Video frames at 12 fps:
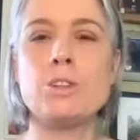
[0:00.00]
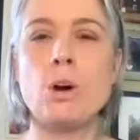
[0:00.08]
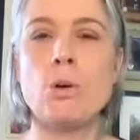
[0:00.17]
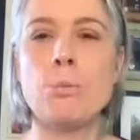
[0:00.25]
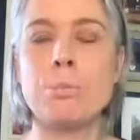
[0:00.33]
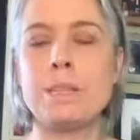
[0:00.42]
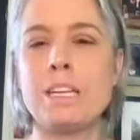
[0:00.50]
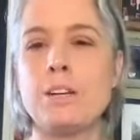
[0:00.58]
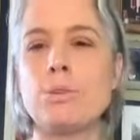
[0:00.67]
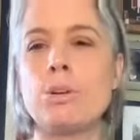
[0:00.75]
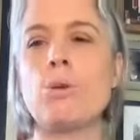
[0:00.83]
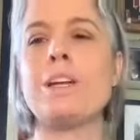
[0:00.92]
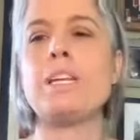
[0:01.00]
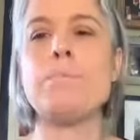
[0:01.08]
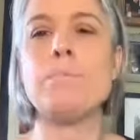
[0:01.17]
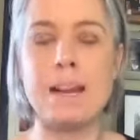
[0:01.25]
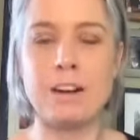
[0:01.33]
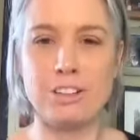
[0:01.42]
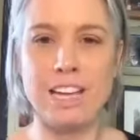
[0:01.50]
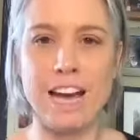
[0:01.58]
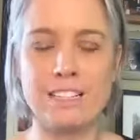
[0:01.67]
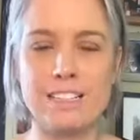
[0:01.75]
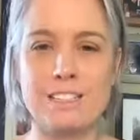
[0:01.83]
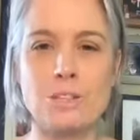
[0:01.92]
don't but they don't know any better
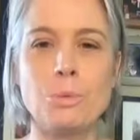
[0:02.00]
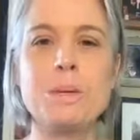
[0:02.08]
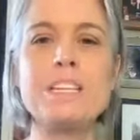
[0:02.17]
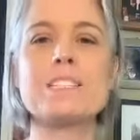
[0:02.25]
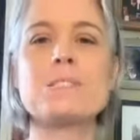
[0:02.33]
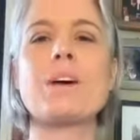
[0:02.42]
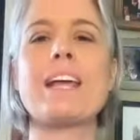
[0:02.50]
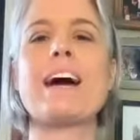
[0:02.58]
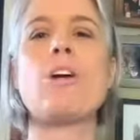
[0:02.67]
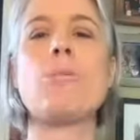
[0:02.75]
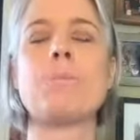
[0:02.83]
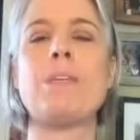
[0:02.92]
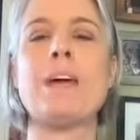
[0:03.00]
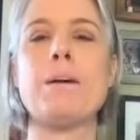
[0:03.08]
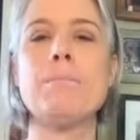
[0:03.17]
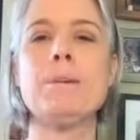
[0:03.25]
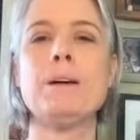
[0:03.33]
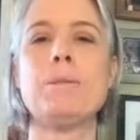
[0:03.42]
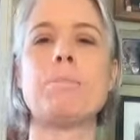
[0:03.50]
yet so we just want to help them